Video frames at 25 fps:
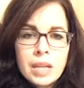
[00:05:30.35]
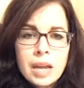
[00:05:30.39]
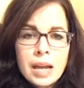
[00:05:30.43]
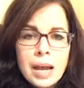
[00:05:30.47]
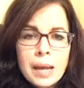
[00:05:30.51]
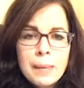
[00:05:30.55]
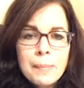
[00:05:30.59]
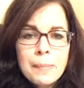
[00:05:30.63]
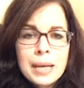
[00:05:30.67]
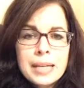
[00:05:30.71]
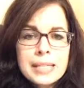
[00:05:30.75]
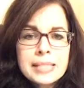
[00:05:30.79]

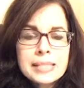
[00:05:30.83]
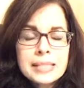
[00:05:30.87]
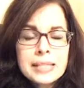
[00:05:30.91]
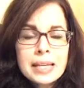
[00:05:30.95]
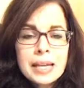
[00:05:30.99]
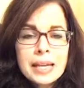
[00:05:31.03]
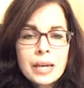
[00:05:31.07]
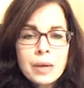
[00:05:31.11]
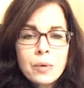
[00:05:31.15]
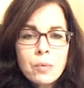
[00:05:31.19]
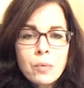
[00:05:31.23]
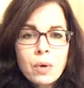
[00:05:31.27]
I might
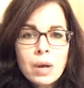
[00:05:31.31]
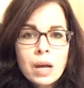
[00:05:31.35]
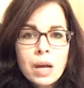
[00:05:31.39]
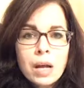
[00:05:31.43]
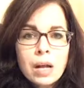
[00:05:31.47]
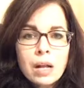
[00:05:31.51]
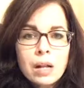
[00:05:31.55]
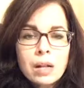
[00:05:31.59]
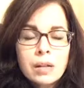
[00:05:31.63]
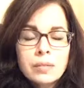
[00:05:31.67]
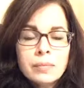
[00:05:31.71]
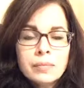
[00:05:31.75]
say,
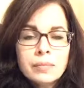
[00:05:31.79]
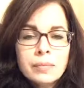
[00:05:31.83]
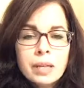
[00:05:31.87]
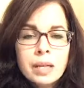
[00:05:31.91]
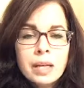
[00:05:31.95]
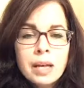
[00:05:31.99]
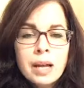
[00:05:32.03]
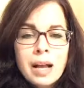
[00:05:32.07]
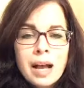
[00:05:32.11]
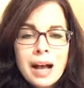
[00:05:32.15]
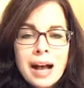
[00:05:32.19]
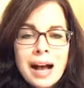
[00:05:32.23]
well,
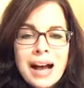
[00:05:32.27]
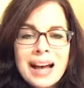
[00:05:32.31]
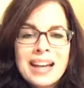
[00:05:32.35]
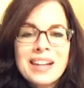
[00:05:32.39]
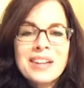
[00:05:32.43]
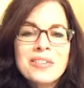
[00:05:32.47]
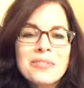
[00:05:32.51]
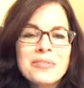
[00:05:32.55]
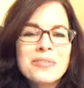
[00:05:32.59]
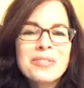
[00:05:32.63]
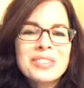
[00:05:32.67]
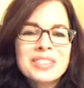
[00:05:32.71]
I
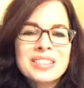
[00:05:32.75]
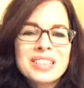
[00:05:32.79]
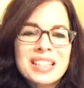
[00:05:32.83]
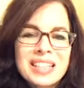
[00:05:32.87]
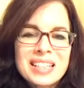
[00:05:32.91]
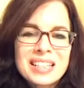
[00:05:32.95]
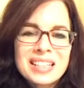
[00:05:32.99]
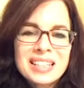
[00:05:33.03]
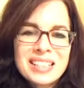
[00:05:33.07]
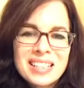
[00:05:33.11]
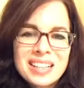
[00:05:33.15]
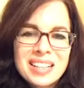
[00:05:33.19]
don't feel
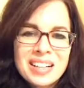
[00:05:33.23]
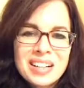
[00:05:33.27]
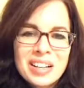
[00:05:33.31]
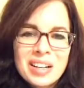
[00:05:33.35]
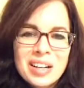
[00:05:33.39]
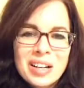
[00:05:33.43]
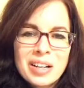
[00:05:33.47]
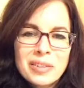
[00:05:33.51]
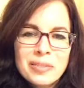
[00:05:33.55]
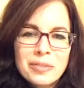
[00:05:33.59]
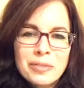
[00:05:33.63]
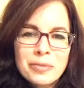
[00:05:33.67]
taken
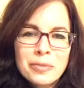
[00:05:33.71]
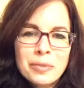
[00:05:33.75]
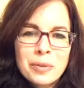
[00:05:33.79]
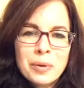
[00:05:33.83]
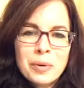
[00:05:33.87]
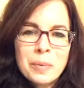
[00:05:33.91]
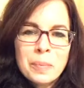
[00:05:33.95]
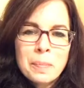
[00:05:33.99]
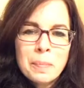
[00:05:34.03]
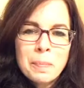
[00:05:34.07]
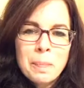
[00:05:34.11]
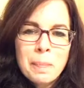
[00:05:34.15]
care of.
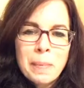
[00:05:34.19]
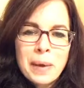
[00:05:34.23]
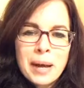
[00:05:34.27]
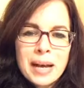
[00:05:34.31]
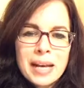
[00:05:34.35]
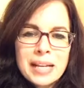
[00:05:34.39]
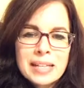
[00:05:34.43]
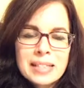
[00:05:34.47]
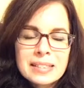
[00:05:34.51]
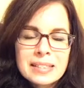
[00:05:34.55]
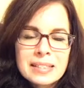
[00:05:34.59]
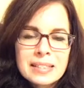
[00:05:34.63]

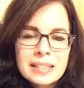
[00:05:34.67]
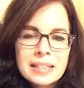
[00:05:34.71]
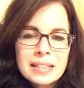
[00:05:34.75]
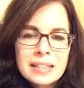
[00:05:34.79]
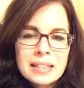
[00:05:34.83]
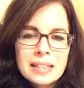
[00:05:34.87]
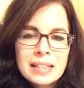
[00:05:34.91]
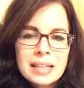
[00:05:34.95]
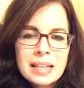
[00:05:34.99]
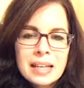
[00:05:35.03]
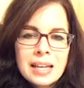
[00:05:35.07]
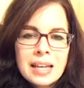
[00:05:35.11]
But
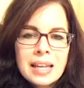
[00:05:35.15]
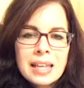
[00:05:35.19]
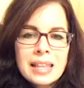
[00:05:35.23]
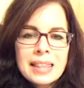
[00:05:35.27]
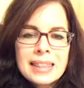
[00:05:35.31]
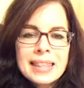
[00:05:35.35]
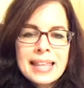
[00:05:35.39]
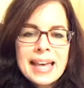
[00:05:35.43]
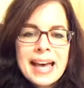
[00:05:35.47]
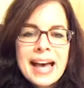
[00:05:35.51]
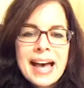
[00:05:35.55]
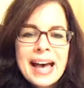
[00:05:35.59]

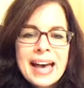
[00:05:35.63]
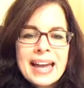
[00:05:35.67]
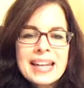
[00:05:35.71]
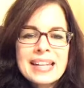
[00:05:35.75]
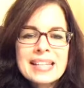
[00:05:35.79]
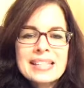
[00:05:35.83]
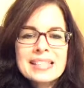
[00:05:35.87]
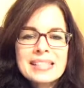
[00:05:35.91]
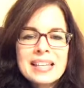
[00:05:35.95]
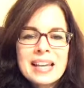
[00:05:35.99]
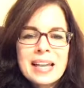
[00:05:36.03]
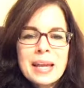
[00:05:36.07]
that
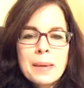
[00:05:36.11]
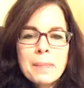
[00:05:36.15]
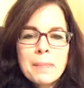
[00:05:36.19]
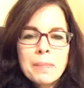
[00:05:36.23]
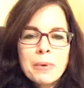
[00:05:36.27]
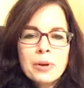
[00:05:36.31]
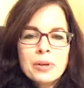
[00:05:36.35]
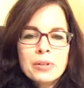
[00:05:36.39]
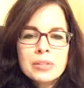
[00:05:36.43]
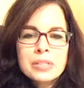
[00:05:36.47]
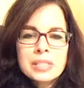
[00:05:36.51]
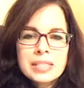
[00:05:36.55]
is a
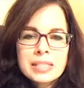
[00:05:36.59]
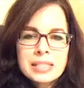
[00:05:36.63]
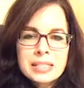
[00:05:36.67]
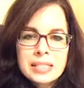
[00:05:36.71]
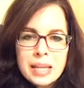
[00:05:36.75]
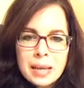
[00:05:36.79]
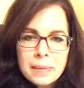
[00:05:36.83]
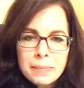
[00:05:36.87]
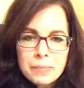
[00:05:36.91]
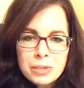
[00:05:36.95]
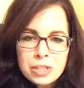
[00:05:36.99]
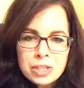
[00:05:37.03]

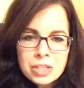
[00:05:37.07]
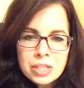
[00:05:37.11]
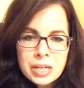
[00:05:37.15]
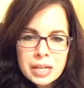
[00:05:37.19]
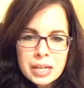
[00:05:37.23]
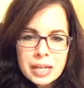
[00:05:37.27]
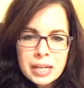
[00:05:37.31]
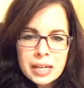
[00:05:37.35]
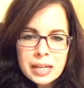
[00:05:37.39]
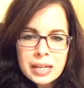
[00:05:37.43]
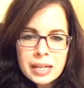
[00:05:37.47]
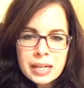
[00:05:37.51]

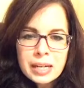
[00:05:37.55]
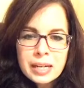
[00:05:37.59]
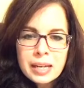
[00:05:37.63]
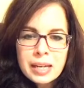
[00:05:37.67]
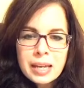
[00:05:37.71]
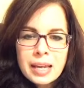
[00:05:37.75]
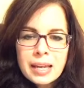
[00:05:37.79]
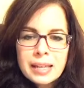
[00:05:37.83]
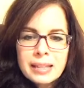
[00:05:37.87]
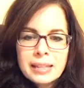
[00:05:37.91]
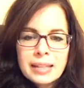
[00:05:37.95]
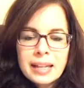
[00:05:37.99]
perception
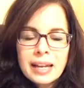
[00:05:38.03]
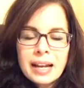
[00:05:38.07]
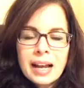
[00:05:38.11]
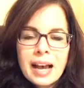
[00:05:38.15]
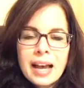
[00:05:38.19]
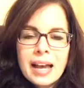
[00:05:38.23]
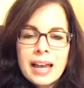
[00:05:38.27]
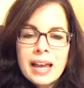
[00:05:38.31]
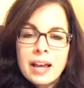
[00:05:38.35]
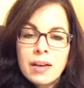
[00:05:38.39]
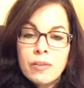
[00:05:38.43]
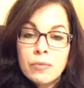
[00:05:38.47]
that
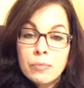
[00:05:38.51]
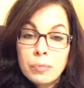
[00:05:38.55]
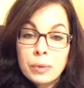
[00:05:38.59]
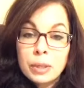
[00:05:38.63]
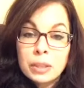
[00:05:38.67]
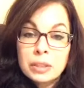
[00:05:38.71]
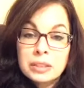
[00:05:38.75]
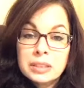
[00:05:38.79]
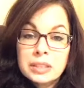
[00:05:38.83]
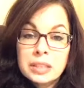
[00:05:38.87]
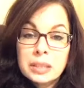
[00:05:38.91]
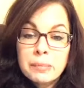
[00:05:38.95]
I have
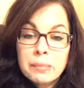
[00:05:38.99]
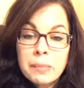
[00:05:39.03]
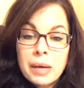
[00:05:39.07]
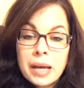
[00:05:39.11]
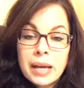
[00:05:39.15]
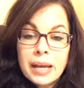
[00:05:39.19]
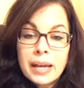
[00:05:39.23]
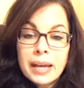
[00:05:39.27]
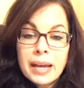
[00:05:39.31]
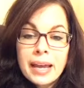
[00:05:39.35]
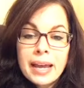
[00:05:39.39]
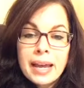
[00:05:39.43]
built in
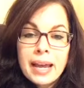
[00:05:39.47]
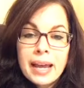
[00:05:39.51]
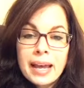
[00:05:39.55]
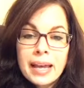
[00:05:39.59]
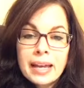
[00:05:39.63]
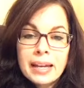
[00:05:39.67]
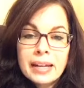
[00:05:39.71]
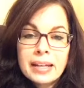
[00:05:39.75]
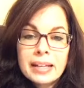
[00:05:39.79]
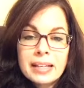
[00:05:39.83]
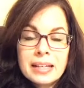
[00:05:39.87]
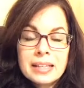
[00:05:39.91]
my
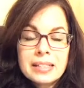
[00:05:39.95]
head.